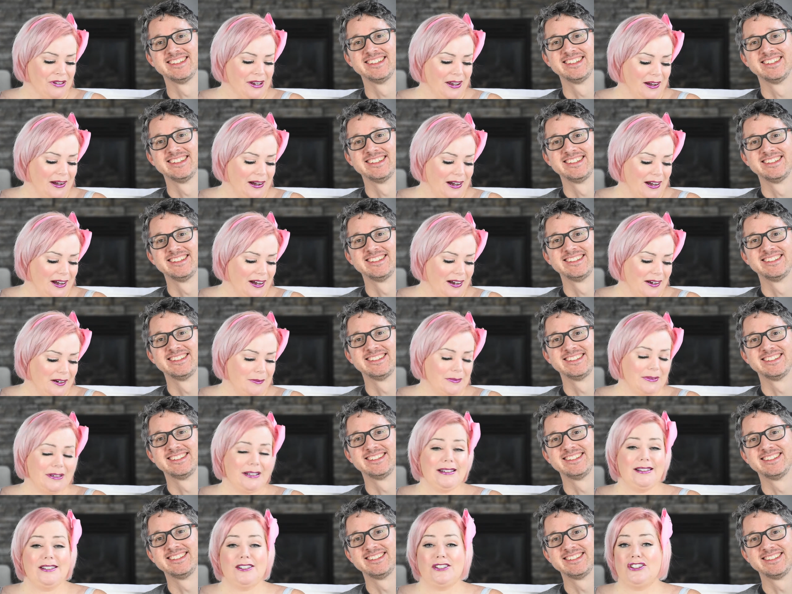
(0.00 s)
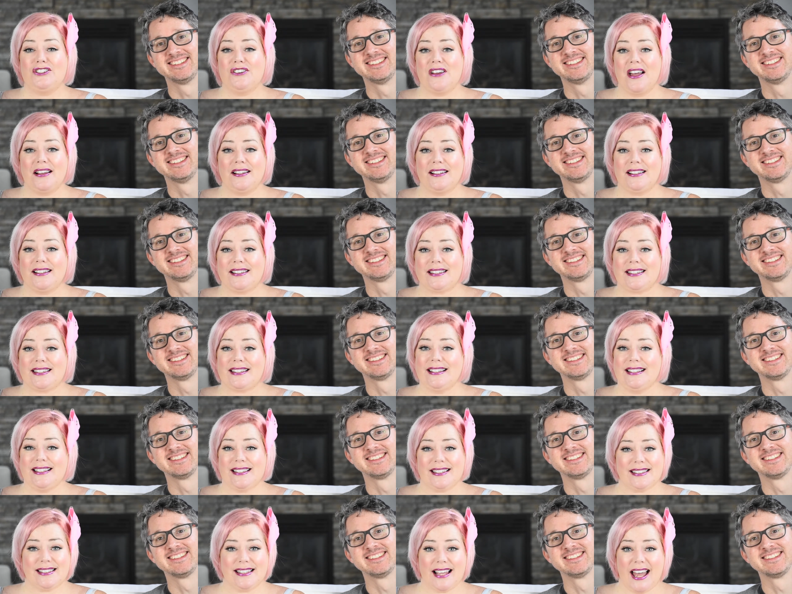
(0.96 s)
Speaker 1: Um, he's jealous,
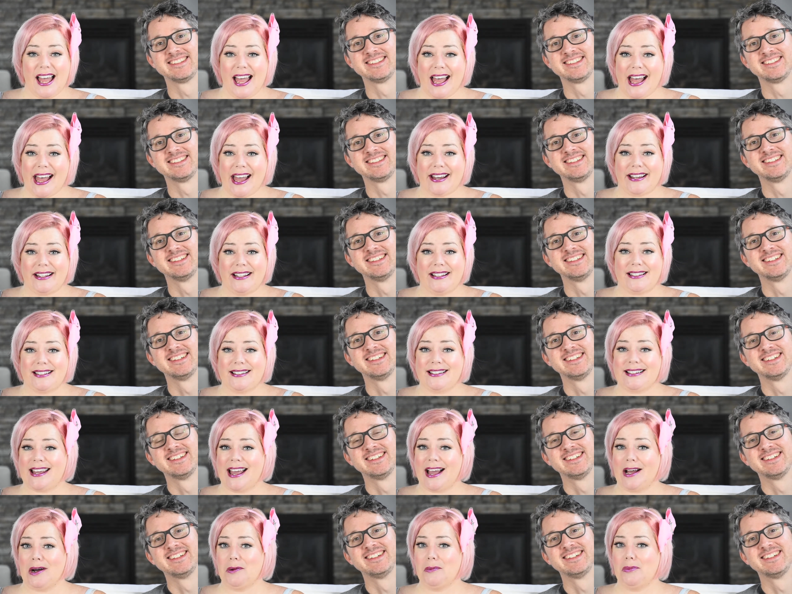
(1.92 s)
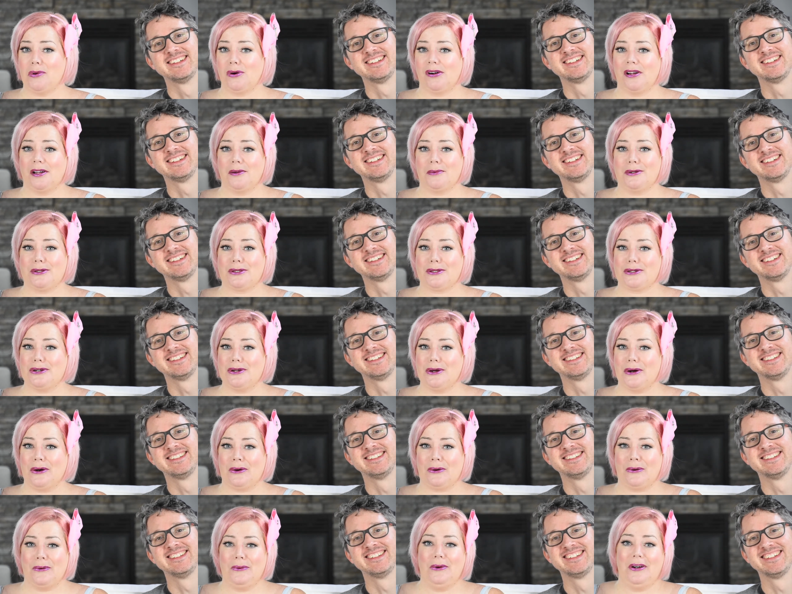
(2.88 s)
he's sad, he's a cowboy with
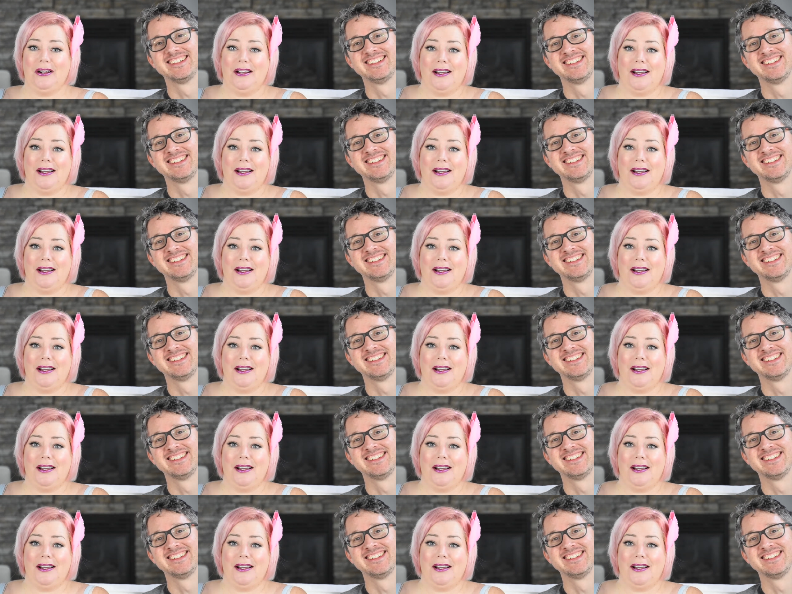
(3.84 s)
no